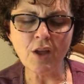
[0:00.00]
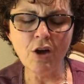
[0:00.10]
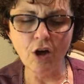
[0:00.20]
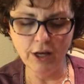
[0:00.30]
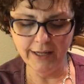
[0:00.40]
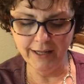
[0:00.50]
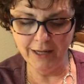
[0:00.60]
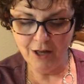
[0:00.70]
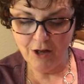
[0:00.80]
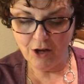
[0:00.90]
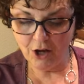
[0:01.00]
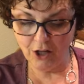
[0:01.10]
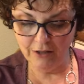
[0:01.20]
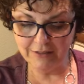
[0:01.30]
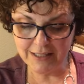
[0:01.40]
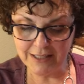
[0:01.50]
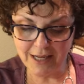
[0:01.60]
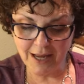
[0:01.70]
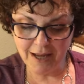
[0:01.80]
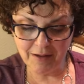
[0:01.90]
hogging all of his
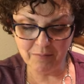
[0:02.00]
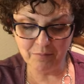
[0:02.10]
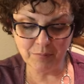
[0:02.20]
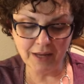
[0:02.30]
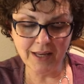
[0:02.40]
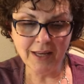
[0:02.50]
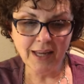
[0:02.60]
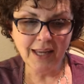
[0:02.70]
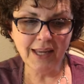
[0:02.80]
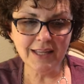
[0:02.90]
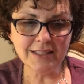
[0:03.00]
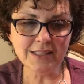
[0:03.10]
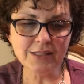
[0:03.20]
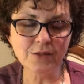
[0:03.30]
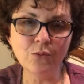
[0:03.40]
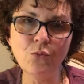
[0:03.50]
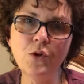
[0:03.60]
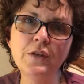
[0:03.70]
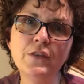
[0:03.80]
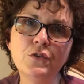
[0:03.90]
time. But it's
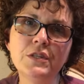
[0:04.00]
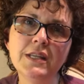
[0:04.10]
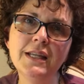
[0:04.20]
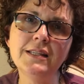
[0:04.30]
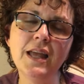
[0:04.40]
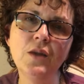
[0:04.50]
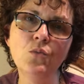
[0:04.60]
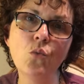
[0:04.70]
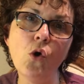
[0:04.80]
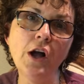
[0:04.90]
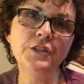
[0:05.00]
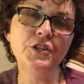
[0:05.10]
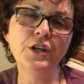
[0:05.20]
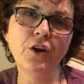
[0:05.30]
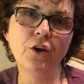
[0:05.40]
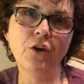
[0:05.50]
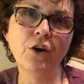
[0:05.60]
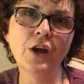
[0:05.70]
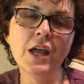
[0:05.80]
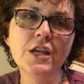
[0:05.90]
one of those things in watching
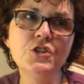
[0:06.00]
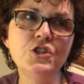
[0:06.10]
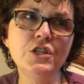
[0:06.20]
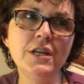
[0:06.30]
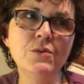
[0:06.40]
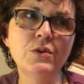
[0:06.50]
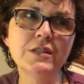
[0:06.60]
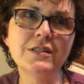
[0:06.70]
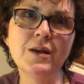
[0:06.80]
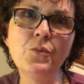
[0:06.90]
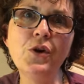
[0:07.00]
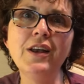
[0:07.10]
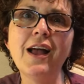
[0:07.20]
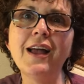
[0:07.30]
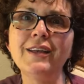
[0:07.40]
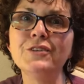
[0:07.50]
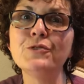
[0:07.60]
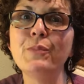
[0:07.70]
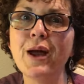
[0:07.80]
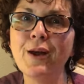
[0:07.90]
her, she was someone I
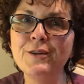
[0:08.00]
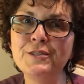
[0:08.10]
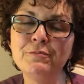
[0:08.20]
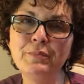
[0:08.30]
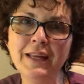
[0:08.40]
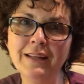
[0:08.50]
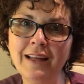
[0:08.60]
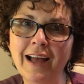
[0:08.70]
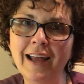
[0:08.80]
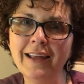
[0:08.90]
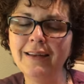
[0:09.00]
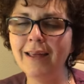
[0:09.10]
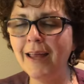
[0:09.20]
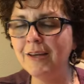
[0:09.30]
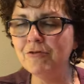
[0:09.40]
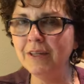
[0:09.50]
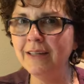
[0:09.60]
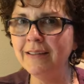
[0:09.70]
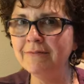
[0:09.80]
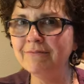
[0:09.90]
aspired to be like. And
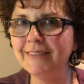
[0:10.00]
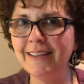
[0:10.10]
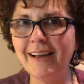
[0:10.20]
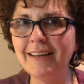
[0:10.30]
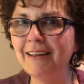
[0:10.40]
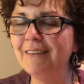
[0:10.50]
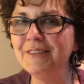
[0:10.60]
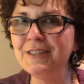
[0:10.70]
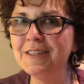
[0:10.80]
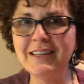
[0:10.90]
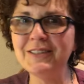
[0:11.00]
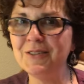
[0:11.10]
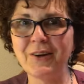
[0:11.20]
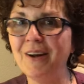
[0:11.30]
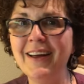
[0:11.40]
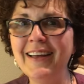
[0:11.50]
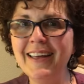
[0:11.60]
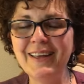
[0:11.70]
Adrian, I love you, sister.